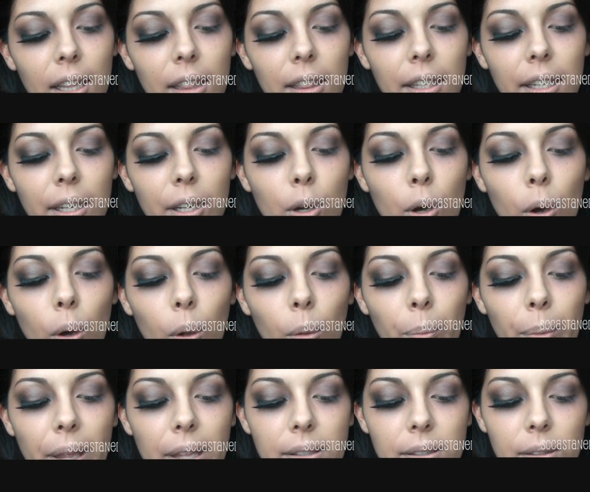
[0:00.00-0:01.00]
Le
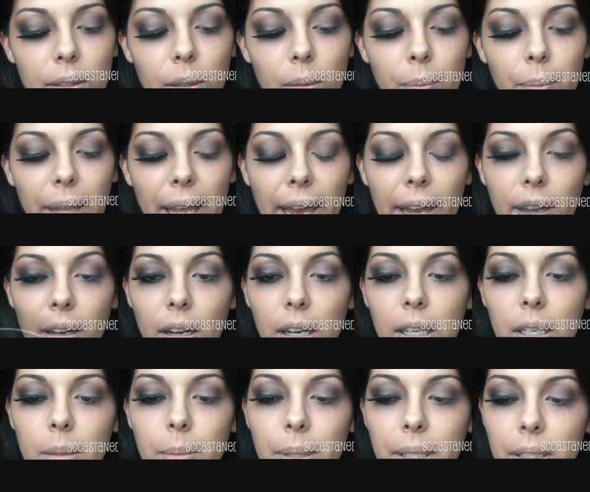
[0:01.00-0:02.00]
Kohl Pencil Black
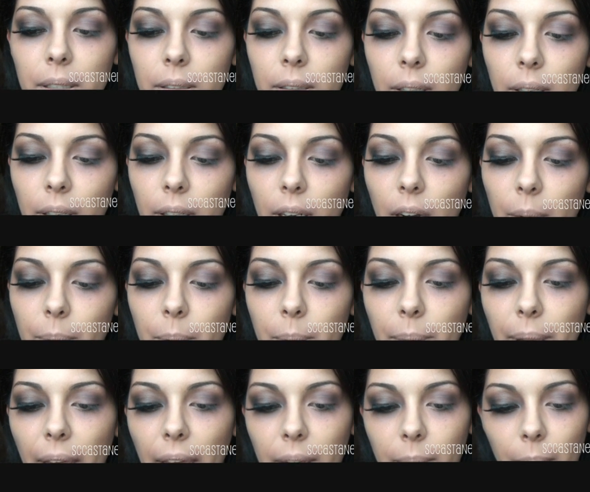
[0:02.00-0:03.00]
Carbon, or
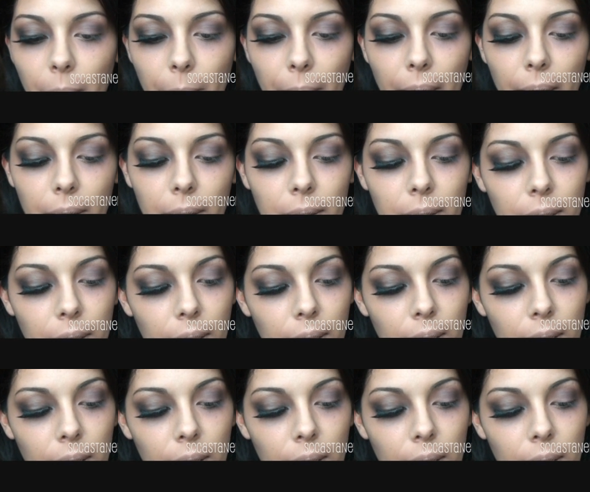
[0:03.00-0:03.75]
Carbon Black, my bad.